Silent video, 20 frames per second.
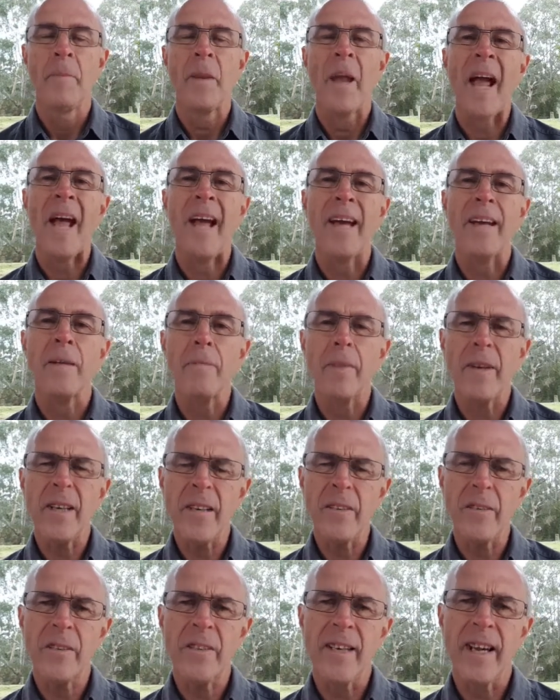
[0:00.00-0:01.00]
And at many
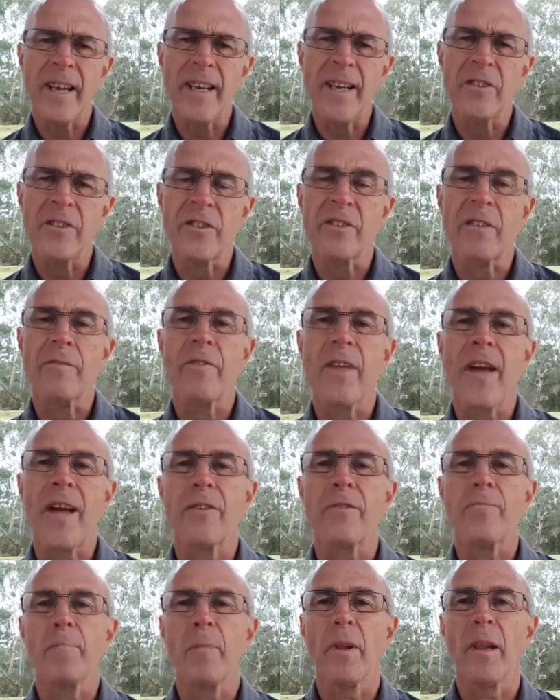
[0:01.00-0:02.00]
stages of that
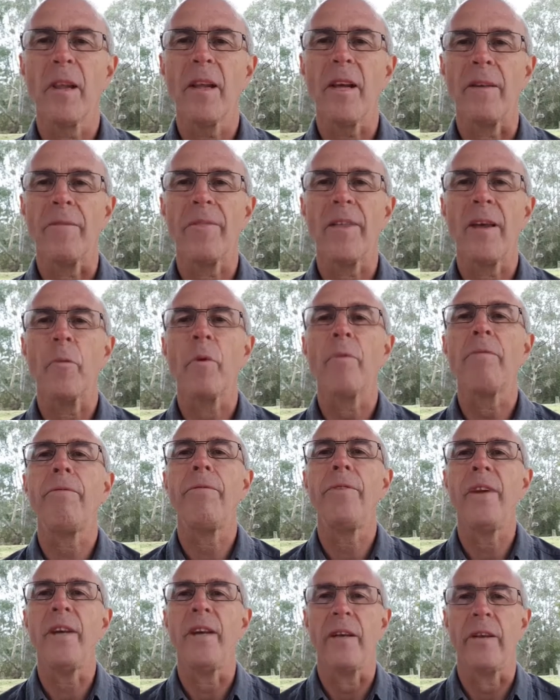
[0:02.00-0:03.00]
belief there were
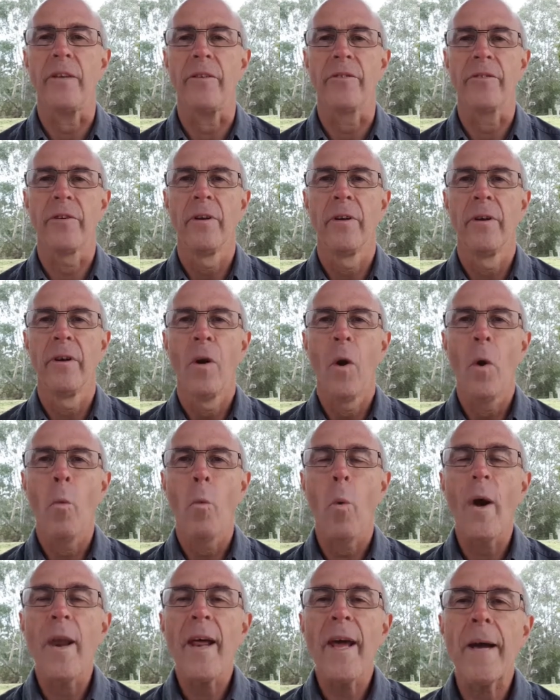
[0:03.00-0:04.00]
fears.
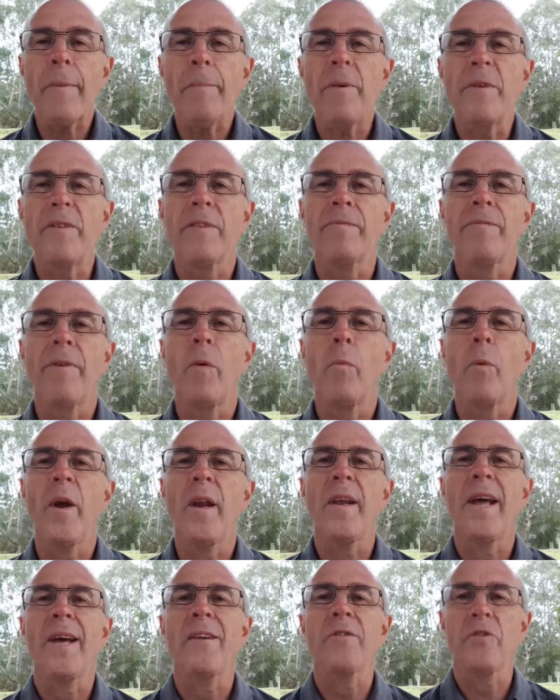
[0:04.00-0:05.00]
What happens if I went
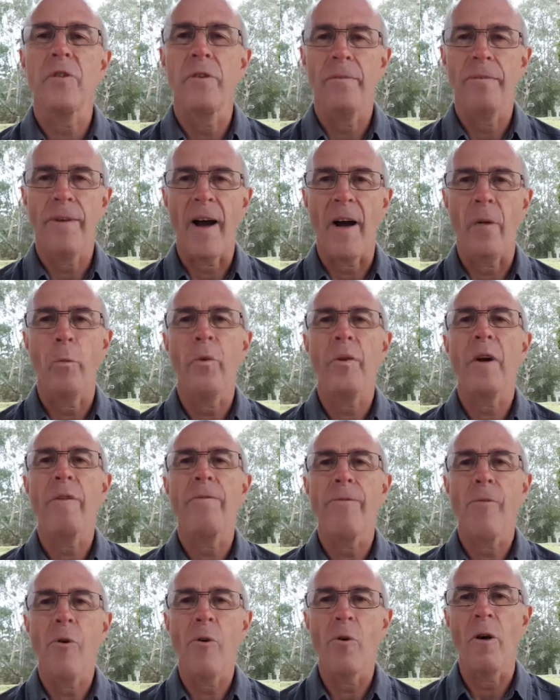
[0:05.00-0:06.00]
out too far? Would I
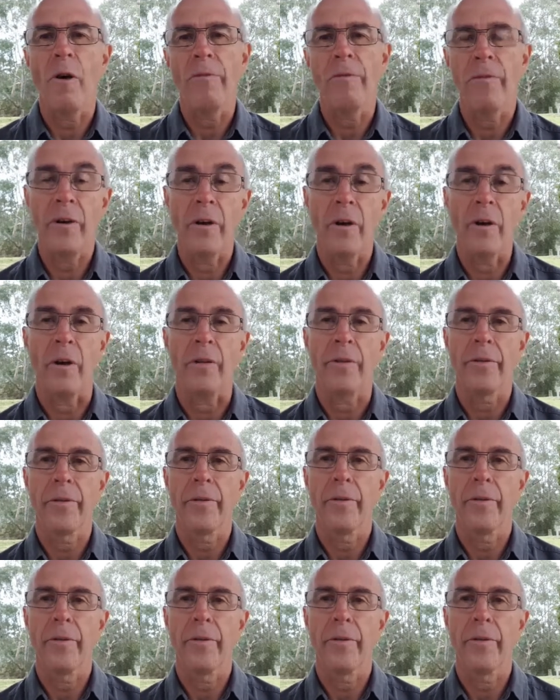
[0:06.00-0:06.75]
fall off the earth?